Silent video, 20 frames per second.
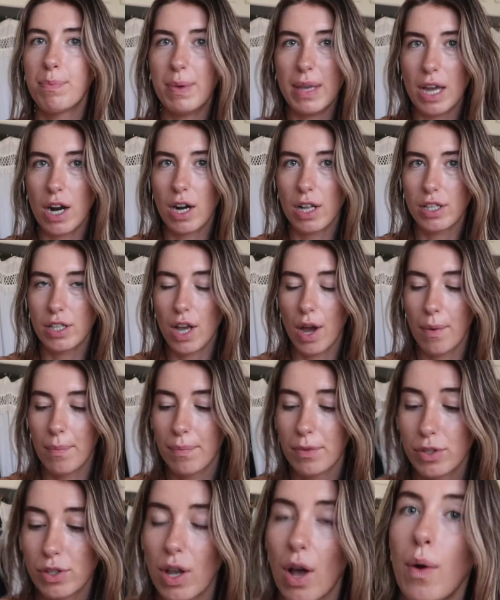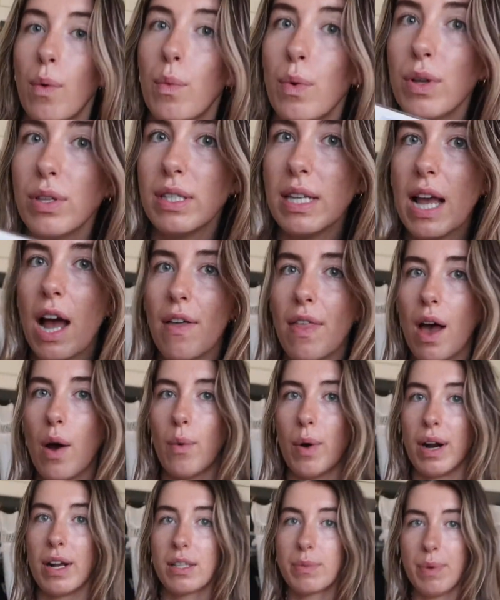be on its own. So we'll see how that
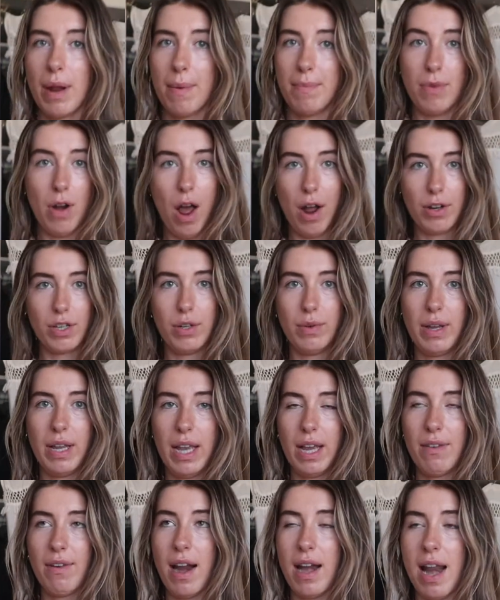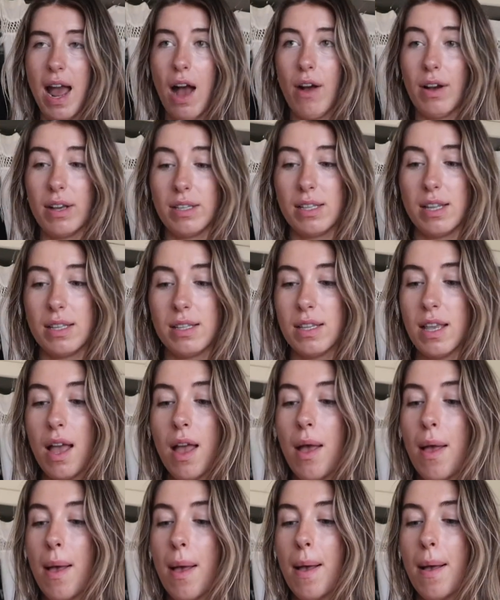works, but I'm not doing it right now because it's
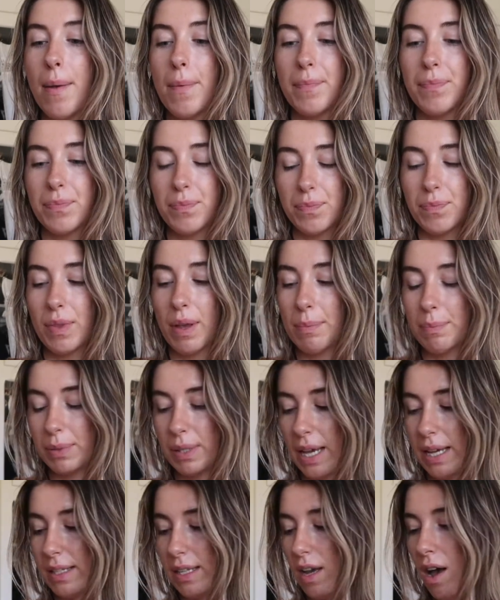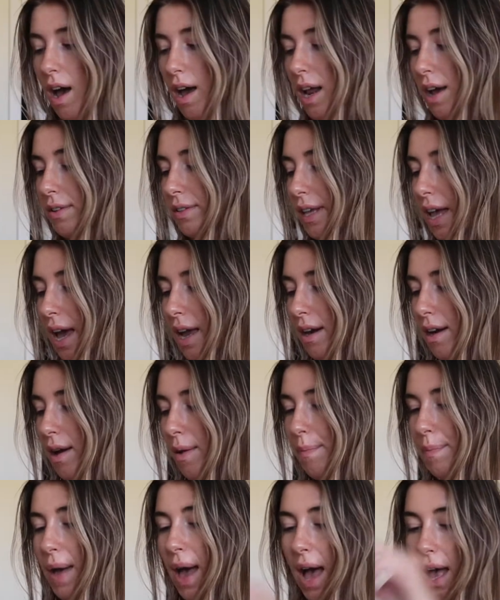blazing hot outside and
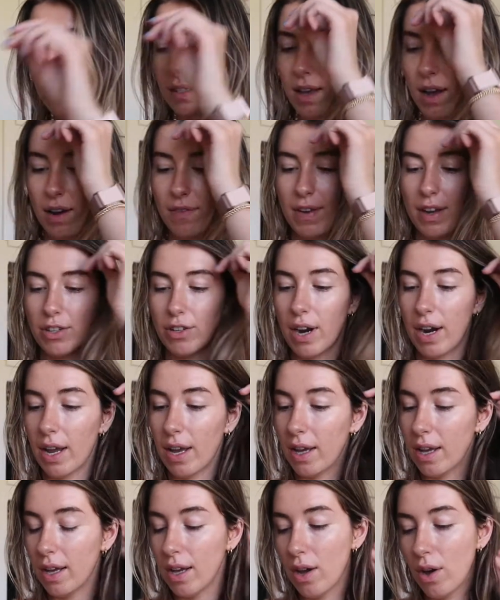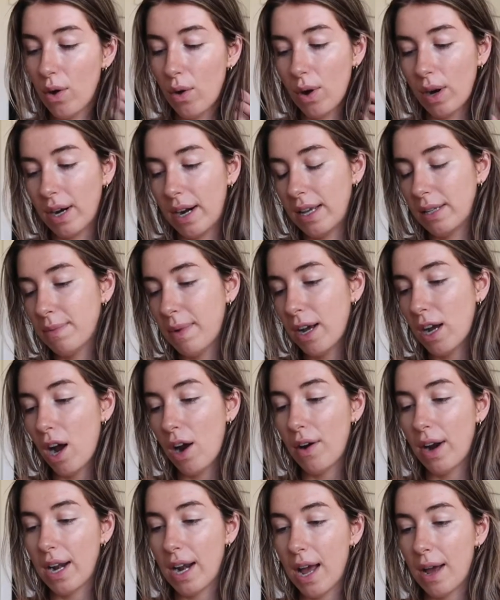I'll pass out if I try to organize my
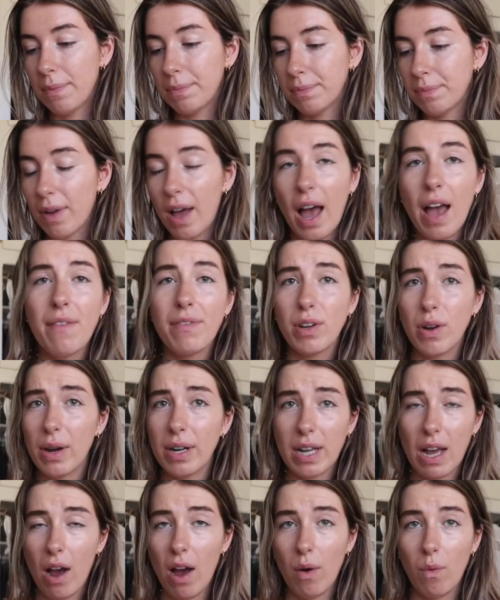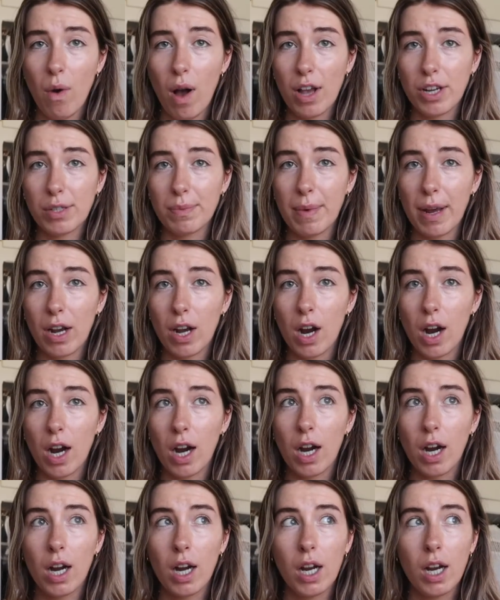car right now. I have no idea how I washed my
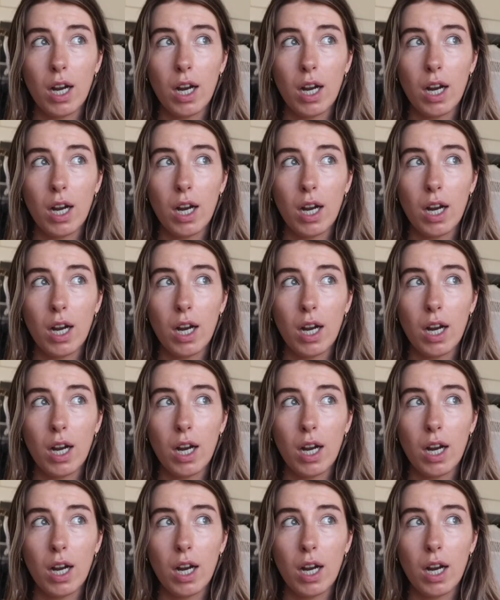car